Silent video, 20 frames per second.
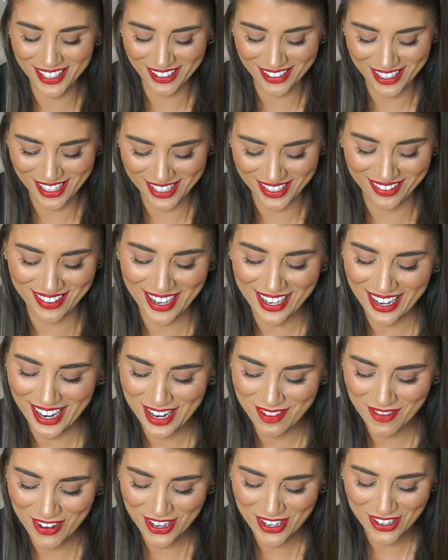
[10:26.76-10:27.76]
so it doesn't make
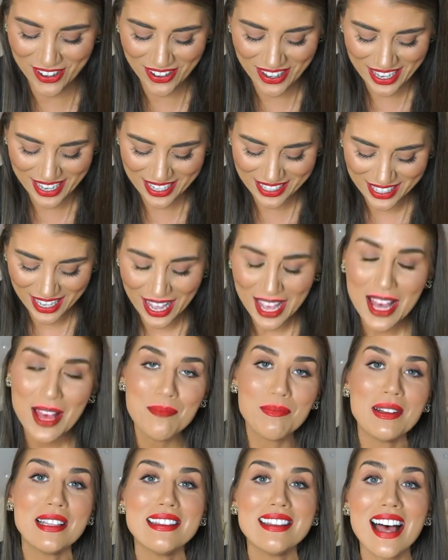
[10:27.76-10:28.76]
any more noise.
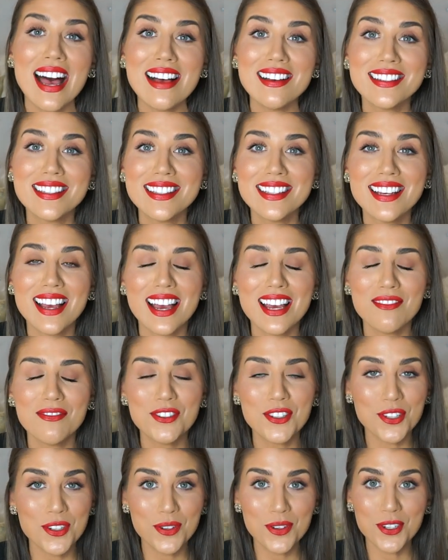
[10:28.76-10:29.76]
But lastly, I
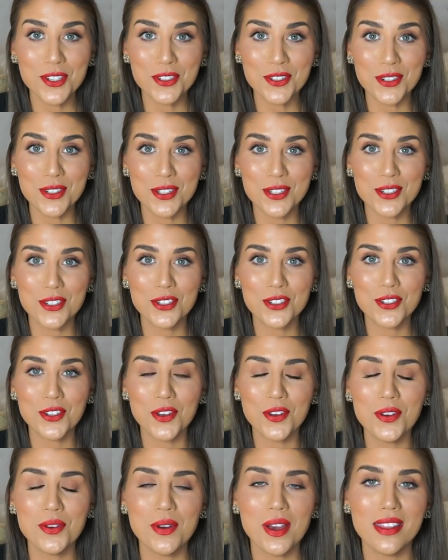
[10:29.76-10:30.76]
have two shirts to
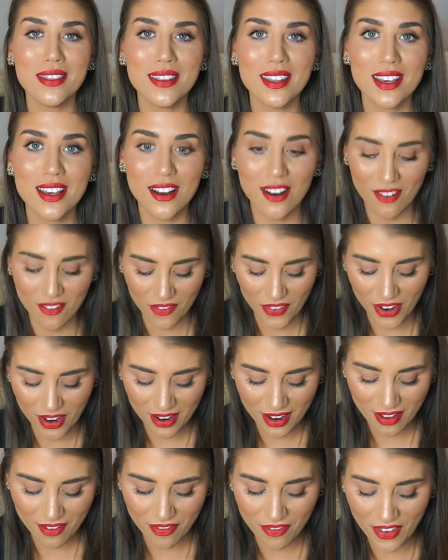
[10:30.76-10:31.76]
show you and they are
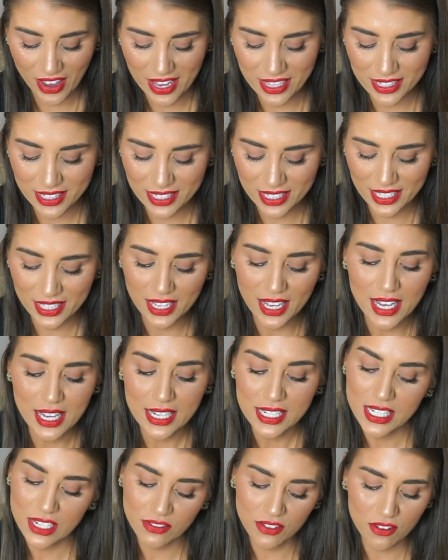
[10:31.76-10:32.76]
very fancy,
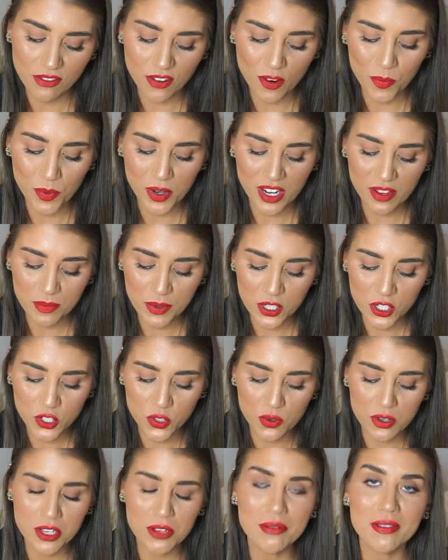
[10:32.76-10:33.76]
different from what I've been
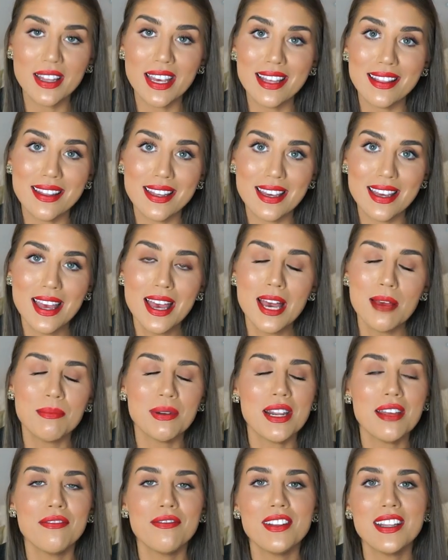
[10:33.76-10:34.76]
showing you lately,
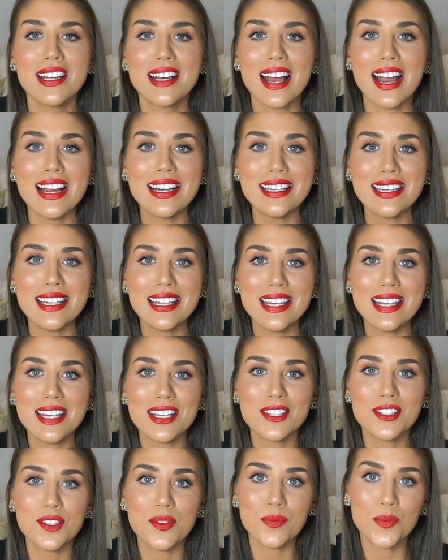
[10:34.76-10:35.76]
but I feel like I
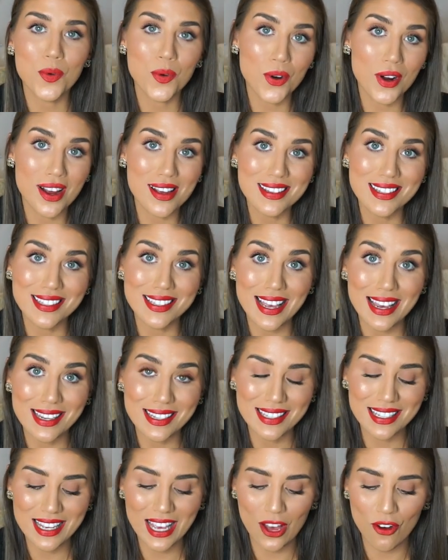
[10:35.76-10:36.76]
need some more
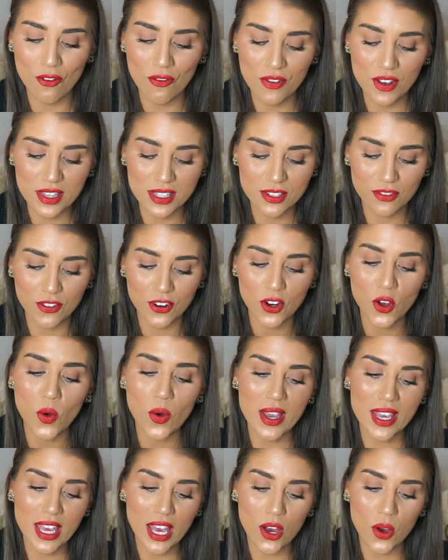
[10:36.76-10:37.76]
sexy outfits for
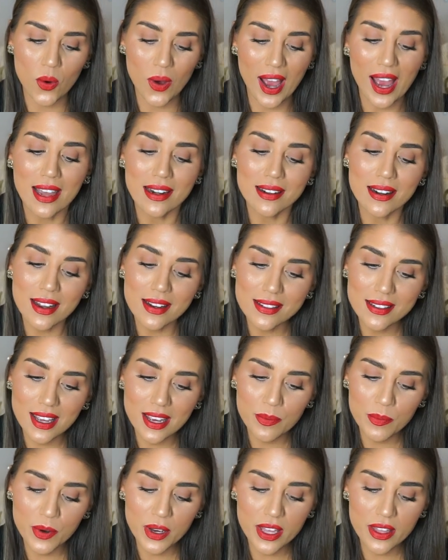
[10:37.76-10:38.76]
going out at
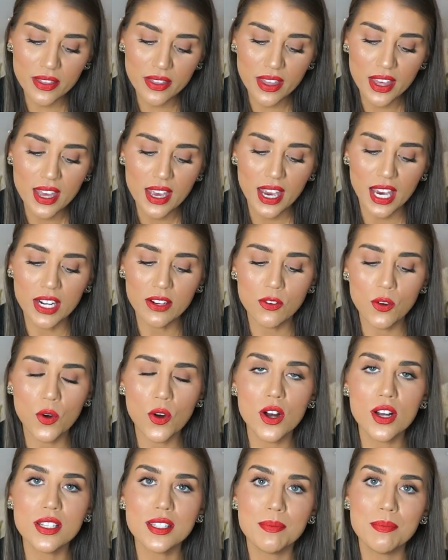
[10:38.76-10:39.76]
nighttime with. And of
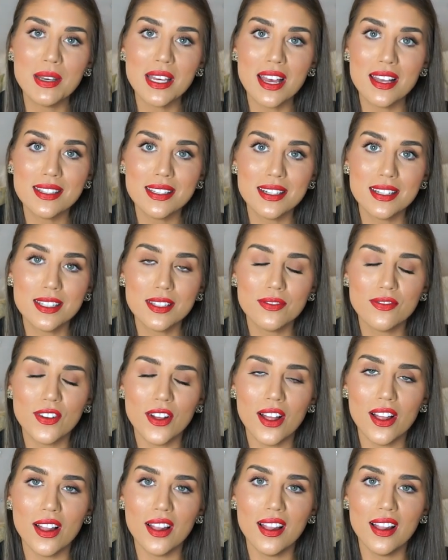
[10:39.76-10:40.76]
course, because it is
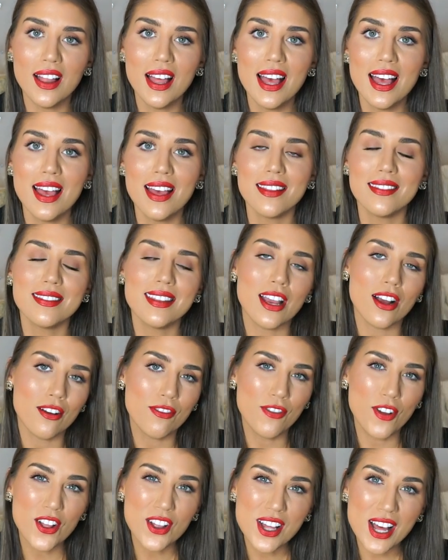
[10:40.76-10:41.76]
fall, they
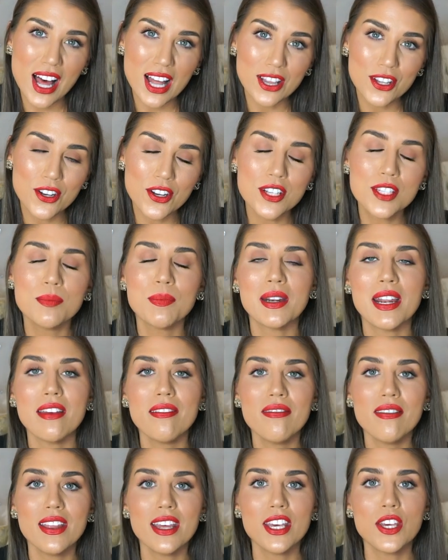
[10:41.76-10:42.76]
are fall colors, but I
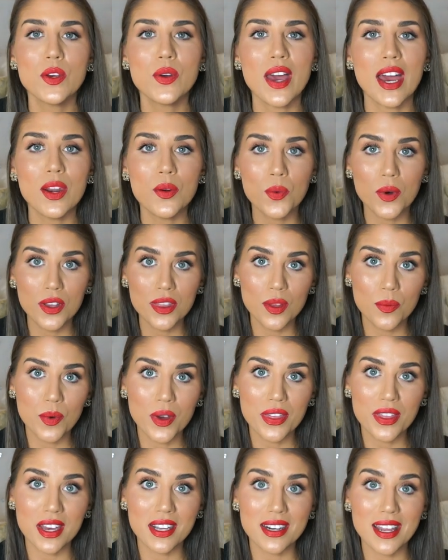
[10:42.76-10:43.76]
feel like you can wear them
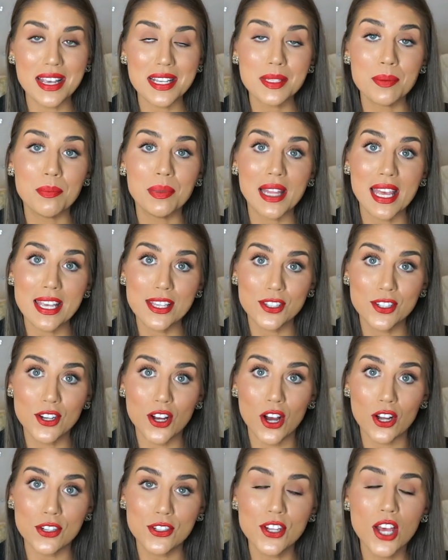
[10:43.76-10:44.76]
with a nice blazer
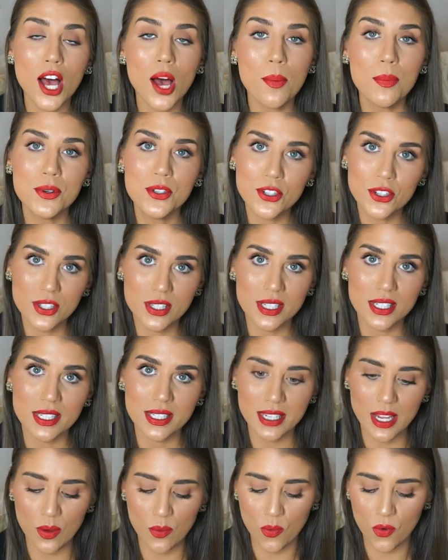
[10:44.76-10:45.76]
on top just to
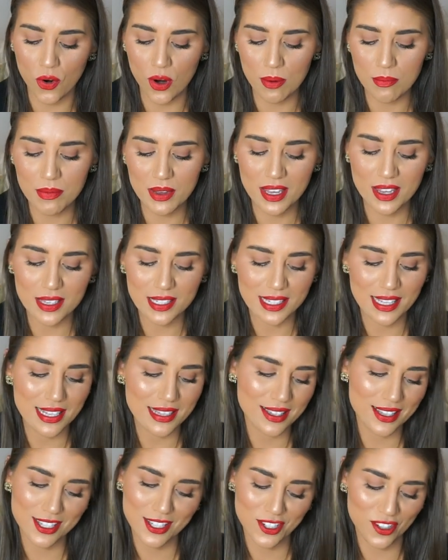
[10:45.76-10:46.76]
stay warm because
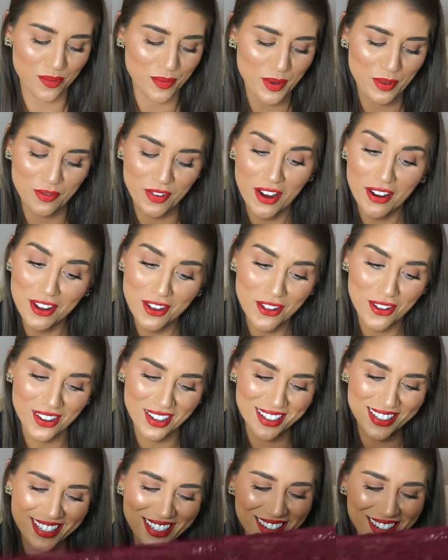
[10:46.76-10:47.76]
like this, you'll be very cold.